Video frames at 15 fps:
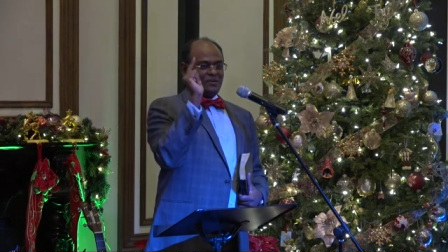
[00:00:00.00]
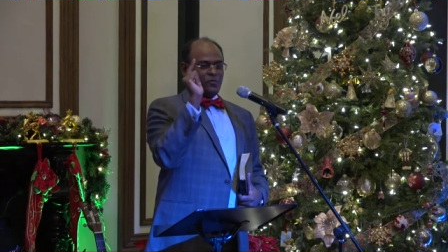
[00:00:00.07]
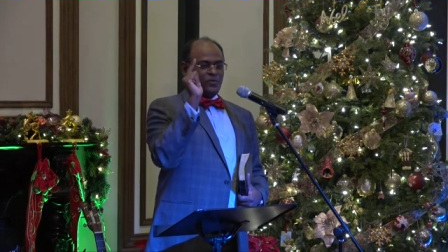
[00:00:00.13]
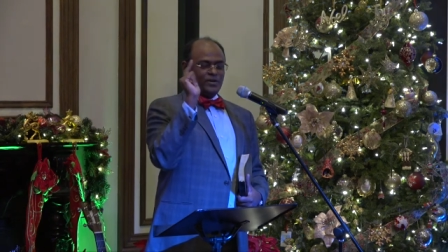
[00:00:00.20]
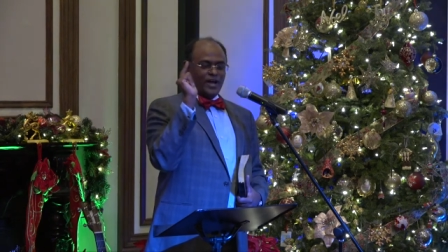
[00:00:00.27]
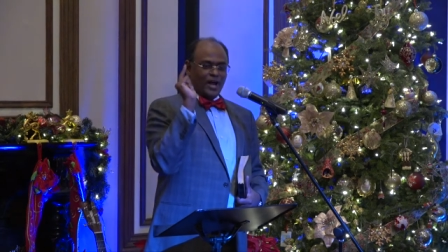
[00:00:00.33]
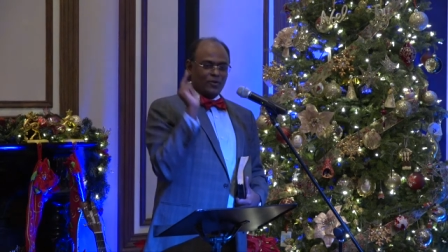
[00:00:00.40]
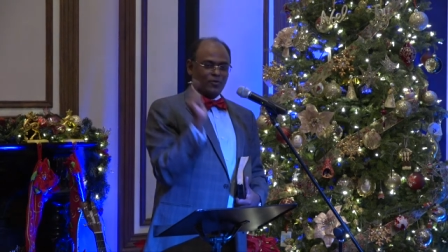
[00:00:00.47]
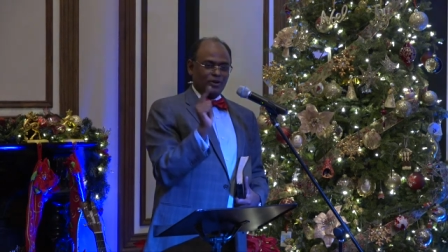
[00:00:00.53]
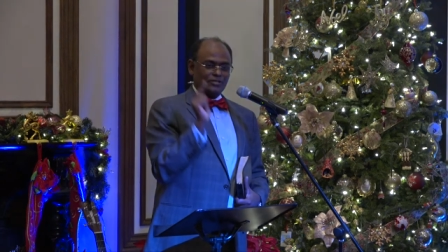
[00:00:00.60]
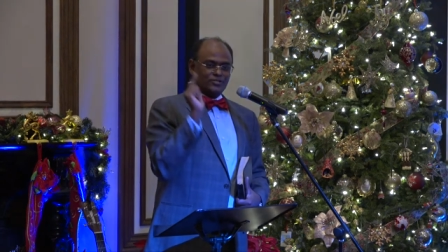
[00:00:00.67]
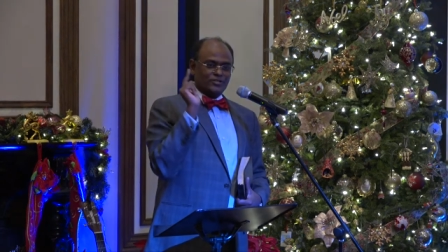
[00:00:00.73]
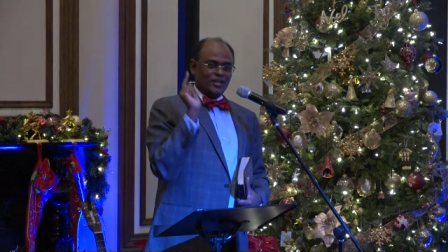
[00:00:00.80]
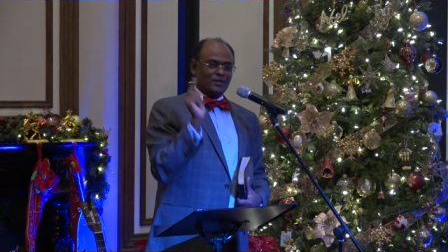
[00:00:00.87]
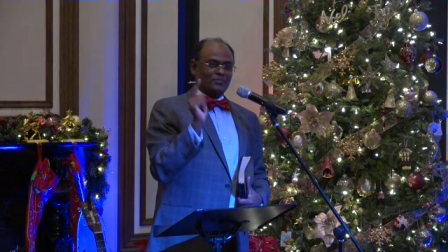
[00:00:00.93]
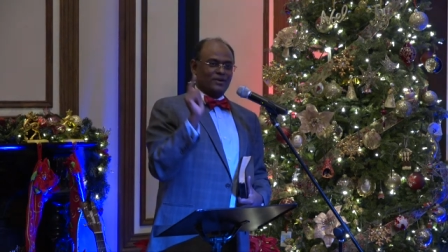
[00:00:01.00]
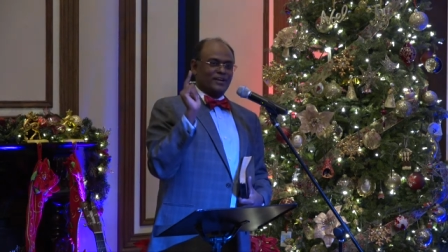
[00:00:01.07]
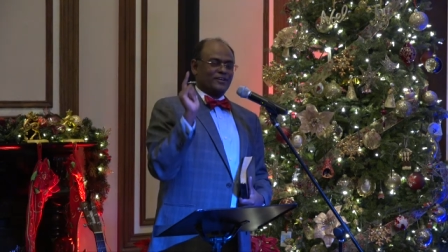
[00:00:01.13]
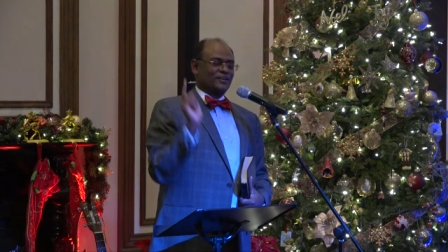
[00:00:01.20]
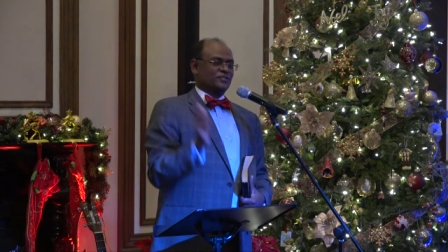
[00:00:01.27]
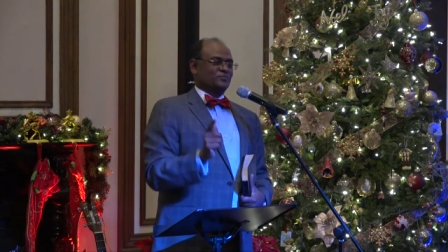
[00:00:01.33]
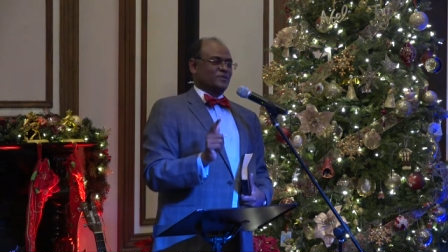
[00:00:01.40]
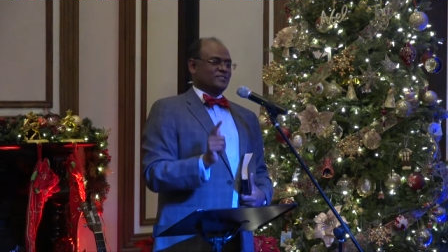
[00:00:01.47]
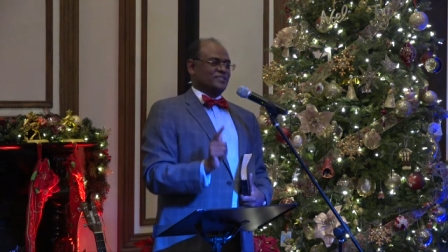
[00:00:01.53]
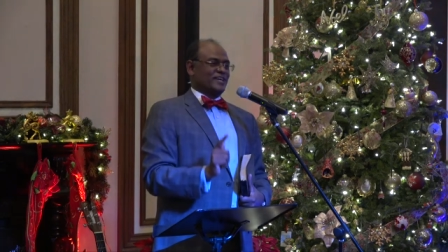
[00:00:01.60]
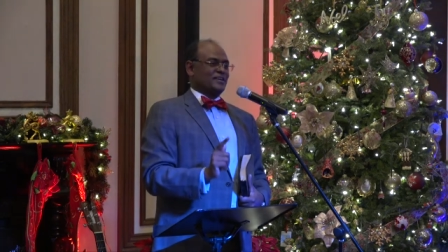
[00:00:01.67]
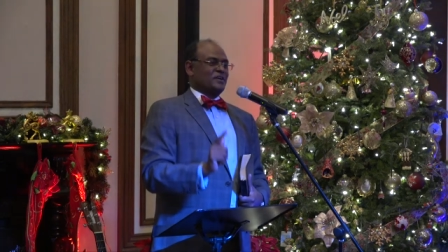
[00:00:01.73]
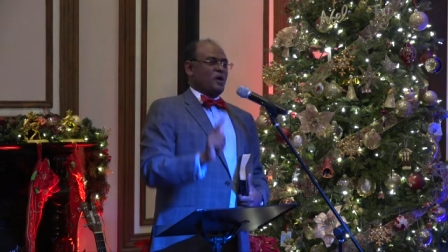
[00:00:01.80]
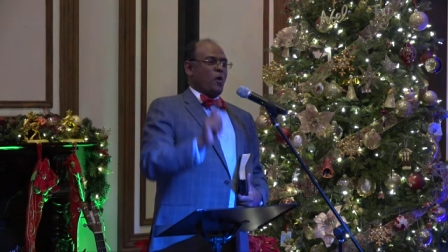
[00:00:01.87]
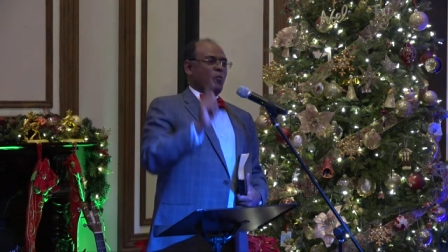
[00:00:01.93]
We not only celebrate Christmas,
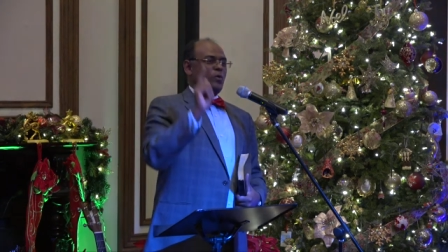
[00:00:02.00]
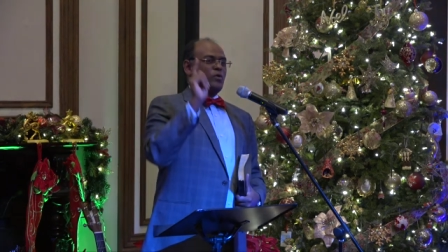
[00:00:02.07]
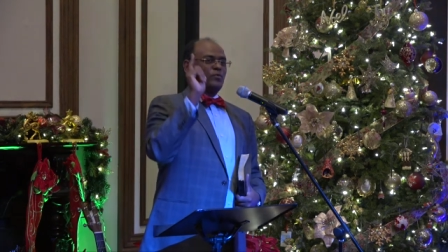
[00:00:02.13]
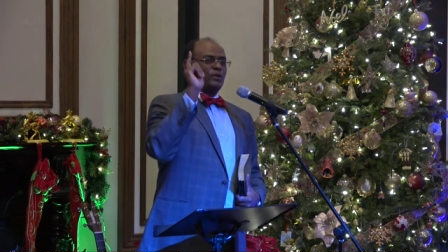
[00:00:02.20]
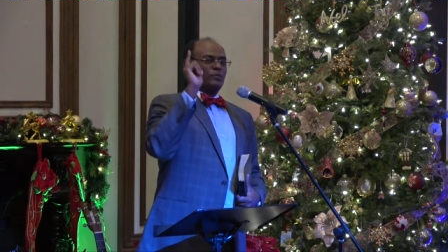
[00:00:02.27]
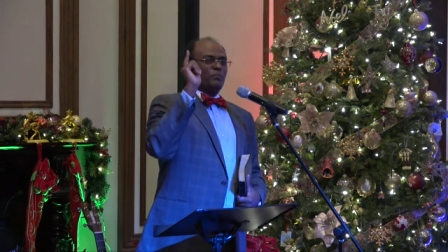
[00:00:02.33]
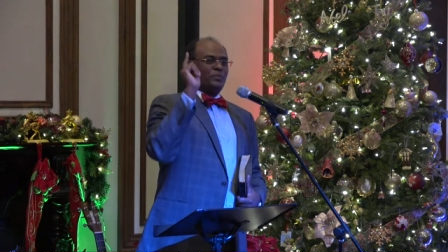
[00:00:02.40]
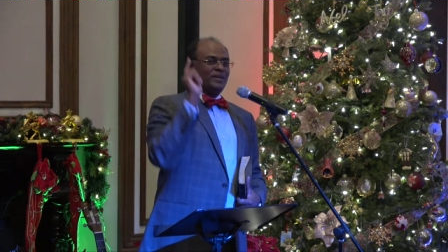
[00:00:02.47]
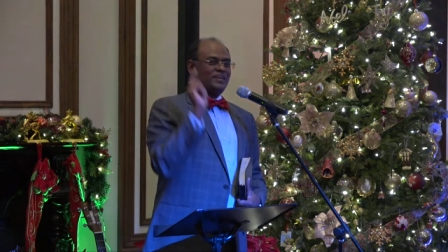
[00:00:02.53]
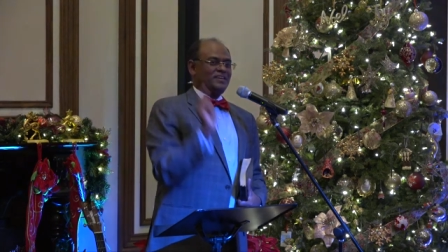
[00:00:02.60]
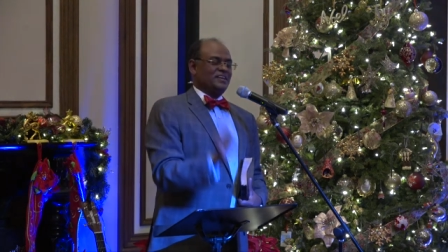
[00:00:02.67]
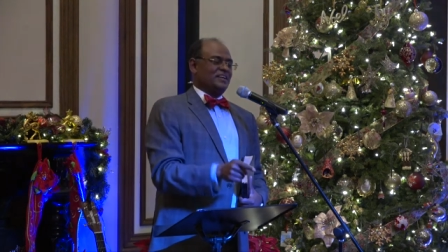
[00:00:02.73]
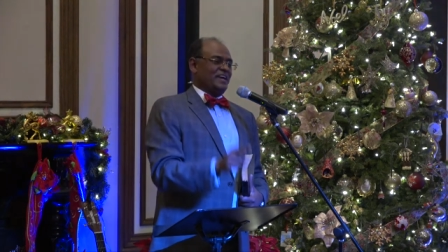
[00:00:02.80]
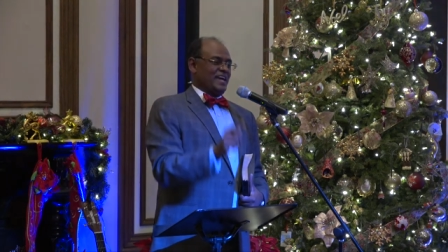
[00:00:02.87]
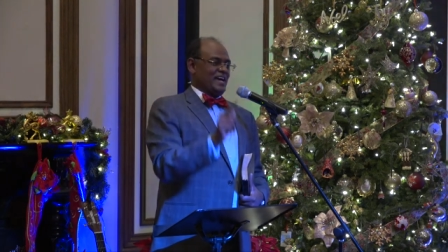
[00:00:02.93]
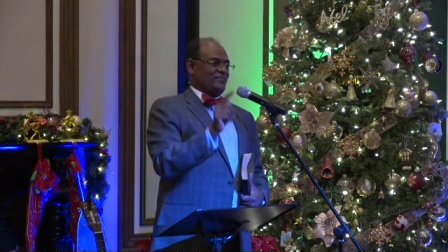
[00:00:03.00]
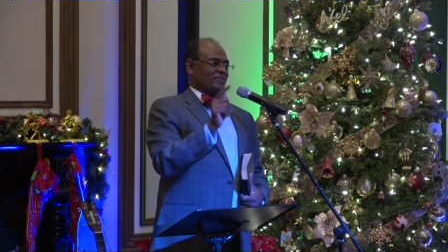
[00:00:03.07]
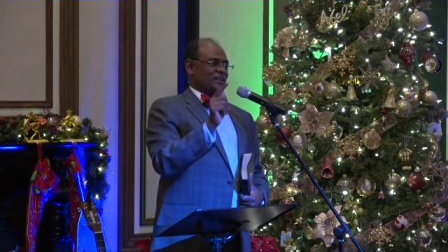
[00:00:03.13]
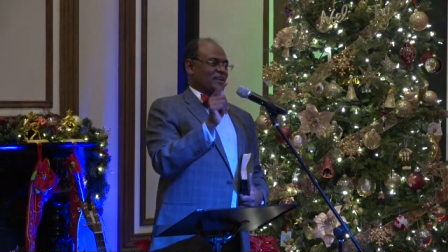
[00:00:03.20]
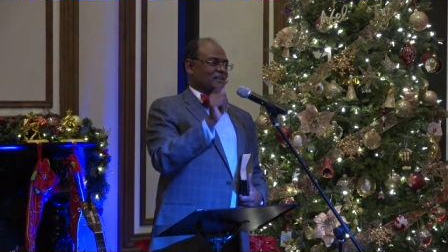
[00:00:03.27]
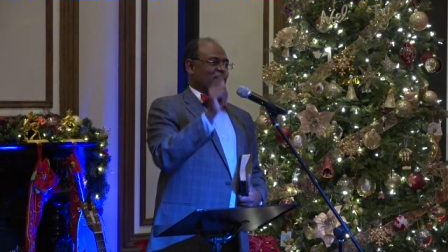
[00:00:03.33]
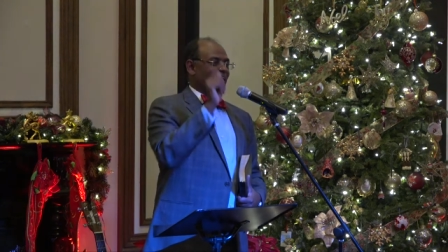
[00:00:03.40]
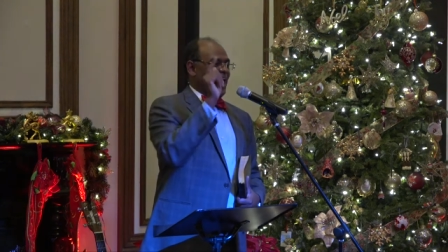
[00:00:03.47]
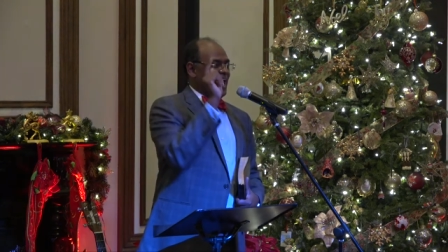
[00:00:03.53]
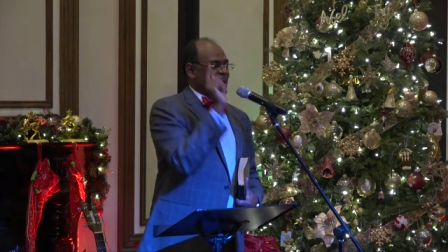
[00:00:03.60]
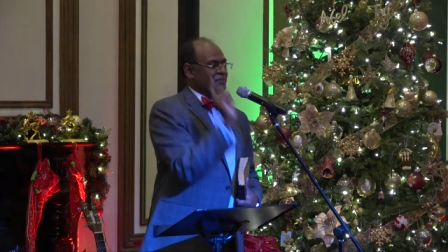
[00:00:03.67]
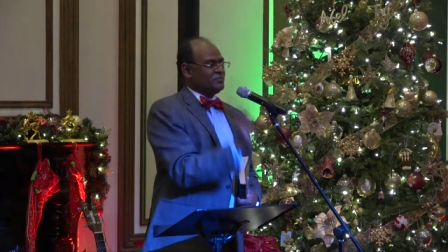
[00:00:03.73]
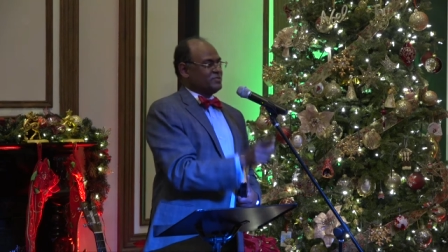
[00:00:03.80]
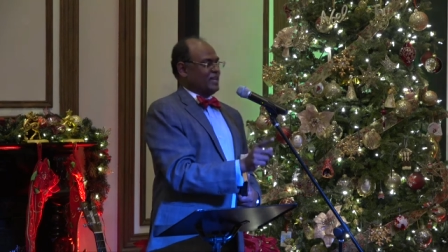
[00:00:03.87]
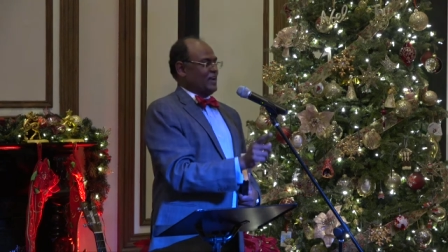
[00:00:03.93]
then we will be in heaven and God
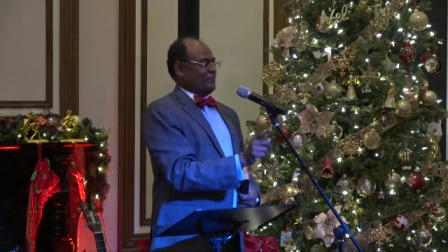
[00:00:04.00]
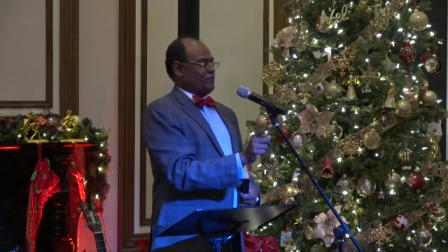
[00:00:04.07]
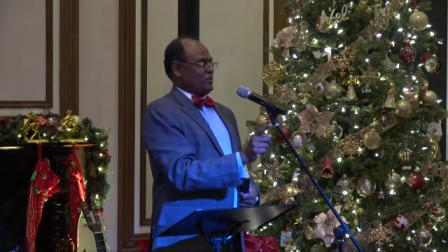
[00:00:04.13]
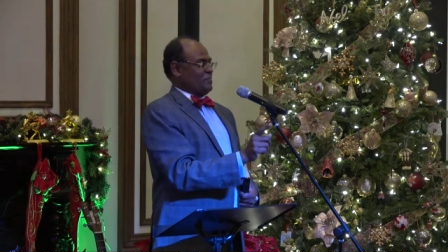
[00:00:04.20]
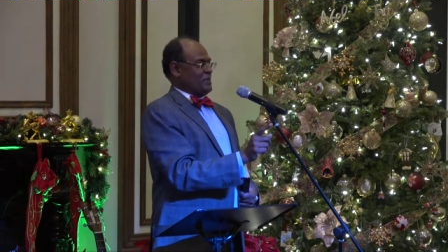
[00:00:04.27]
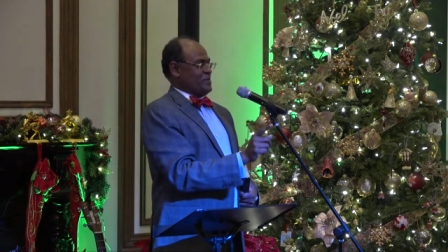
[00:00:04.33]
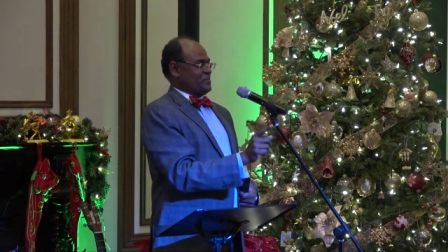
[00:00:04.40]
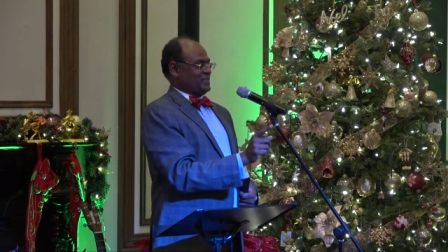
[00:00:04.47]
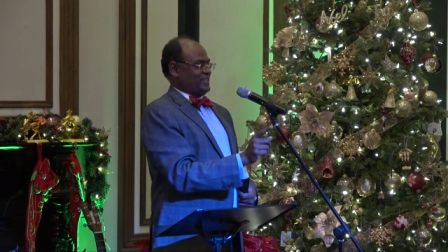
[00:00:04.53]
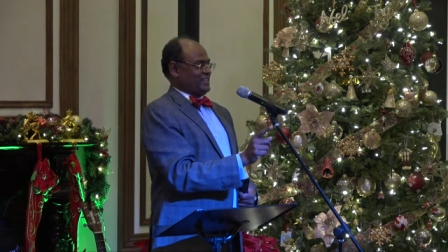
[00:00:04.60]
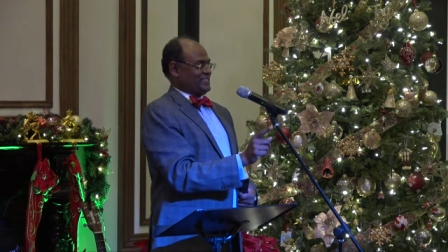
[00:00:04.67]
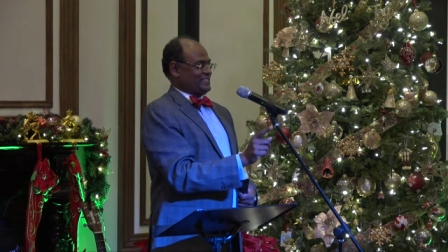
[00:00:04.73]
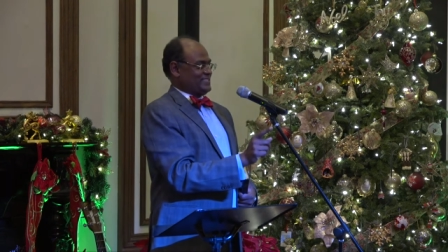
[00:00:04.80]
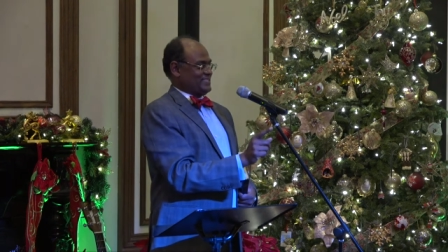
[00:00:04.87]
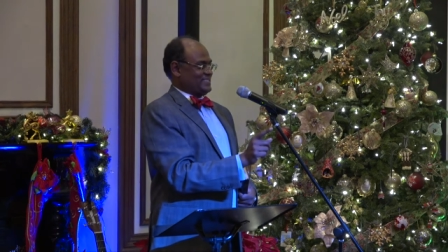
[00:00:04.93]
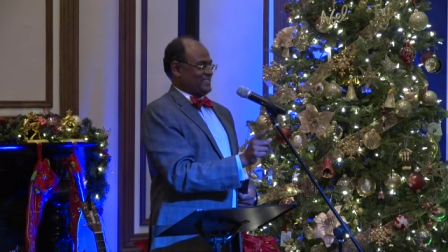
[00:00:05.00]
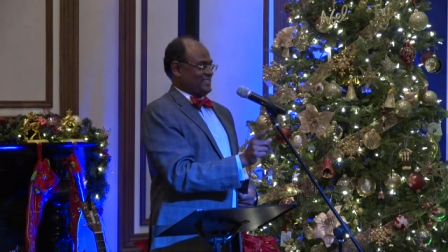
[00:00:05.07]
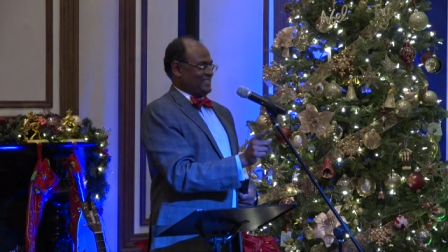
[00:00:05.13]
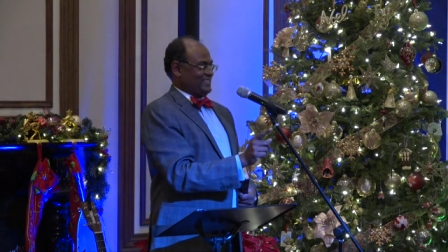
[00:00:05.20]
Himself will be with us.